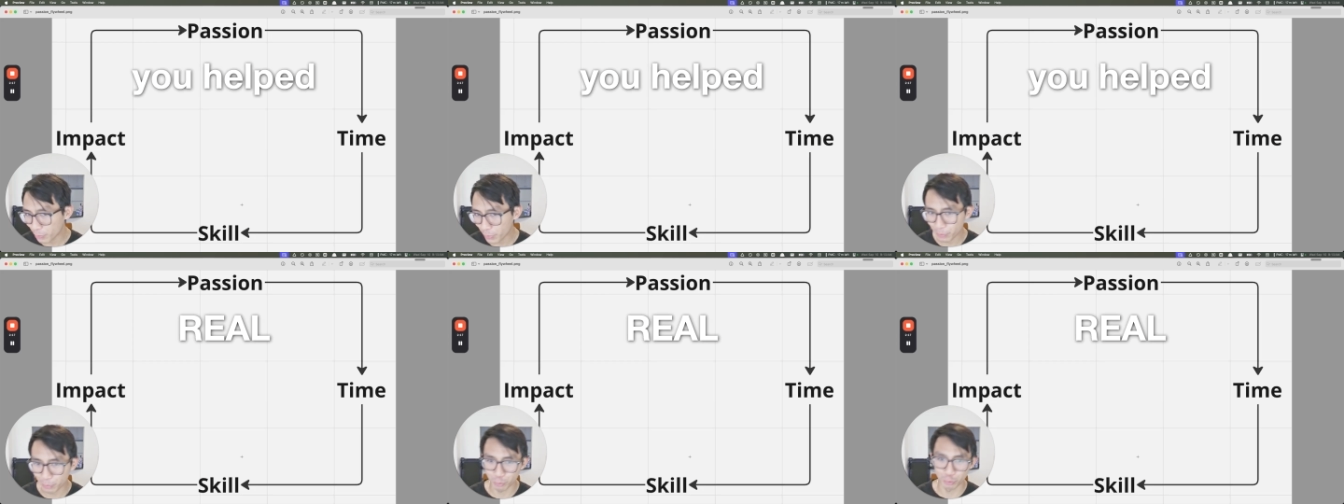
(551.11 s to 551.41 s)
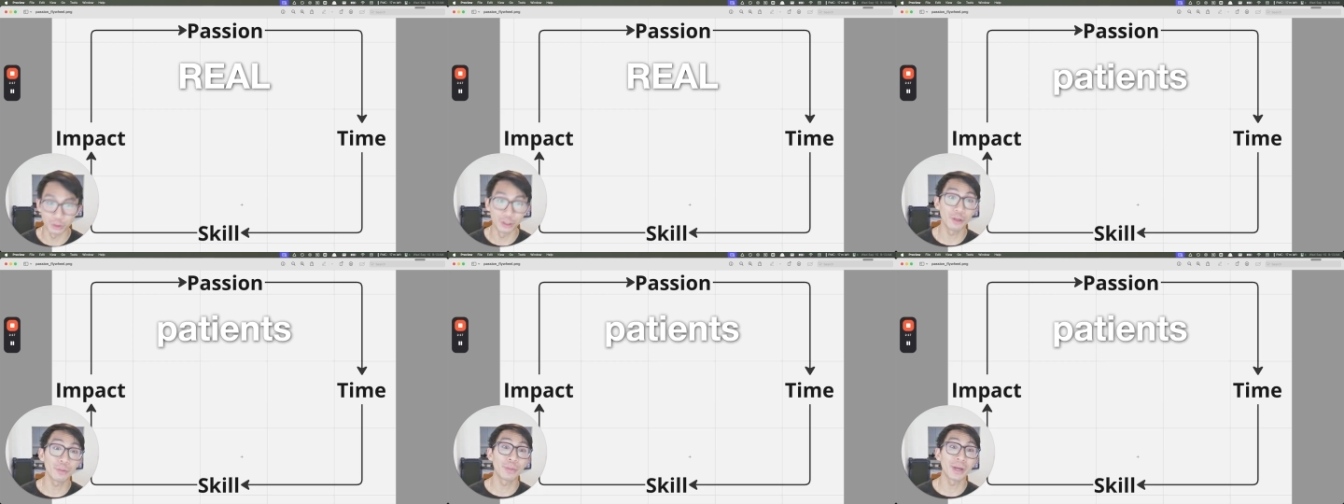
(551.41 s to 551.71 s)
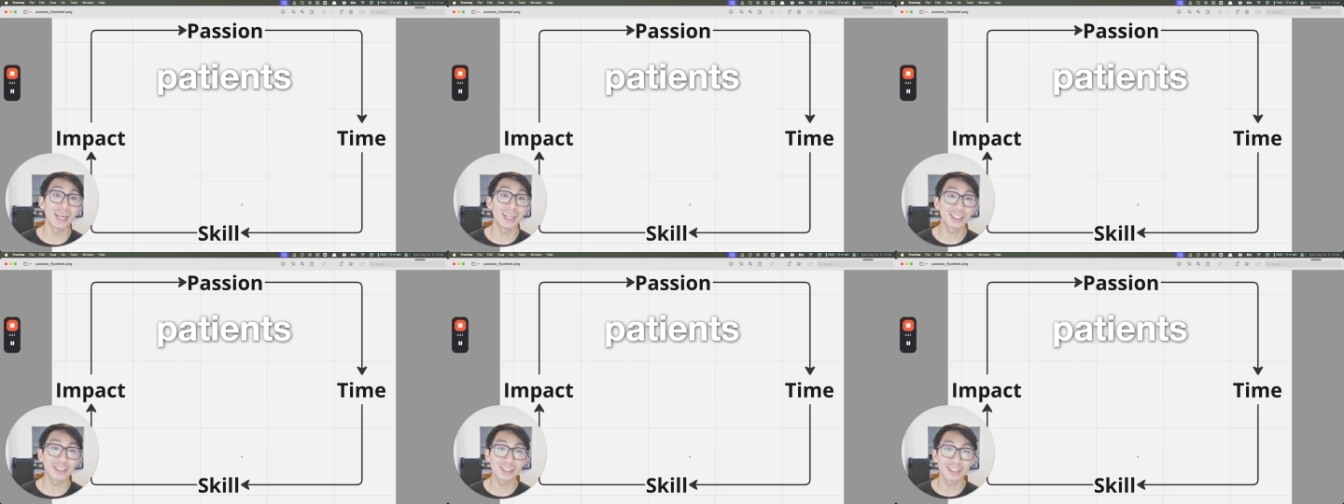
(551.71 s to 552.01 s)
real
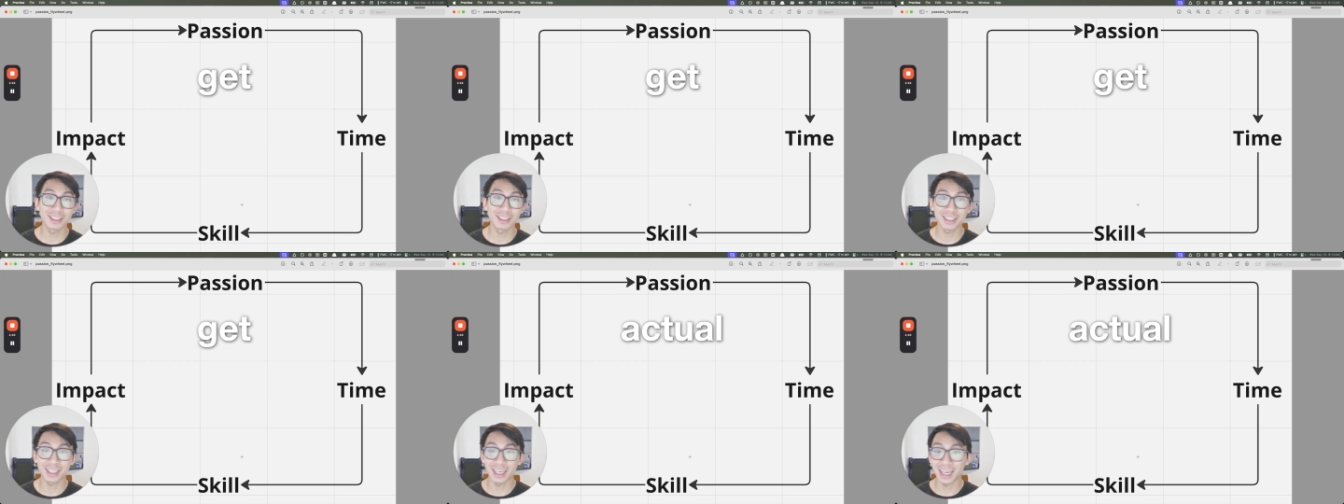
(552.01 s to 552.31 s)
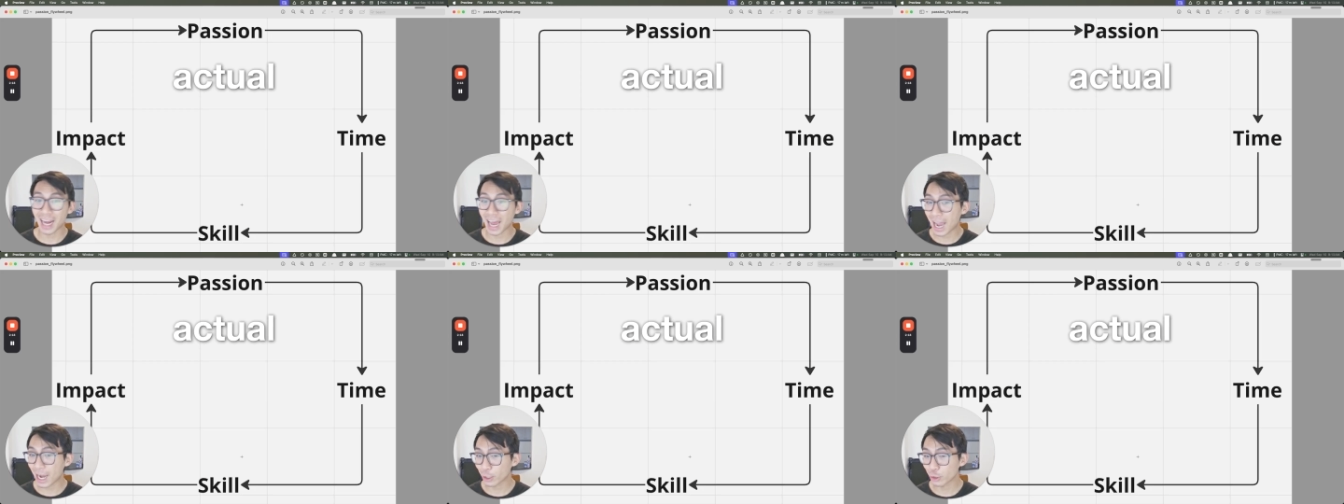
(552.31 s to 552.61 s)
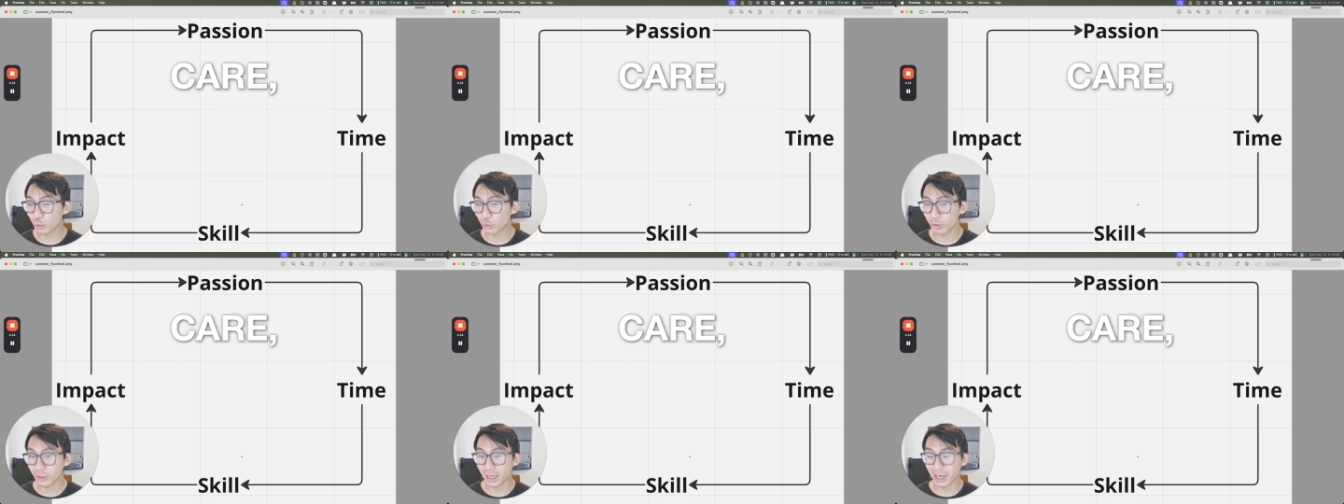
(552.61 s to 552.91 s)
patients get actual
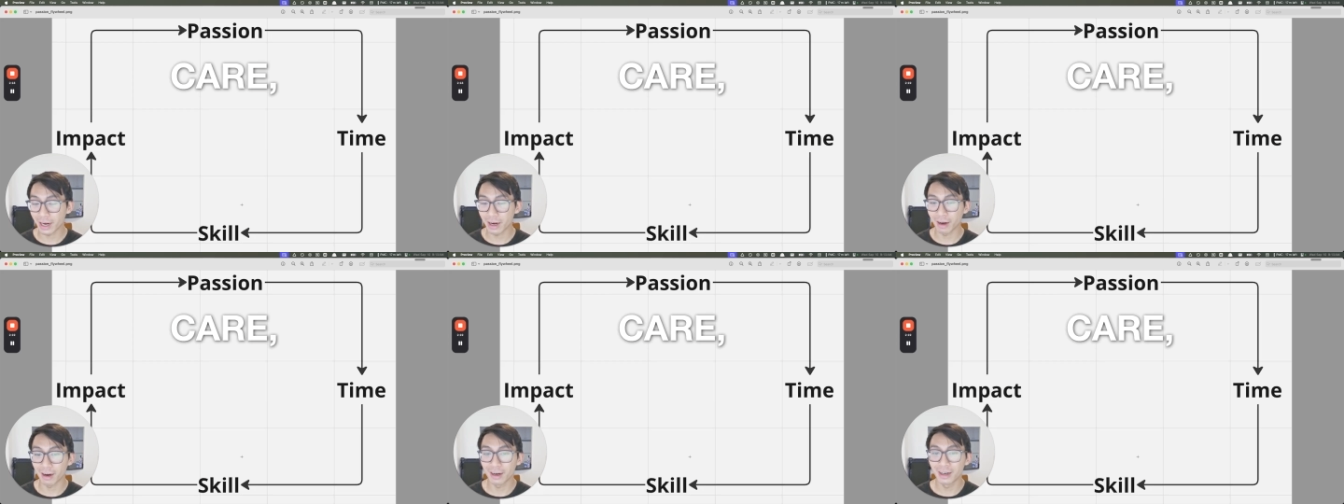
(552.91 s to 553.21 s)
care,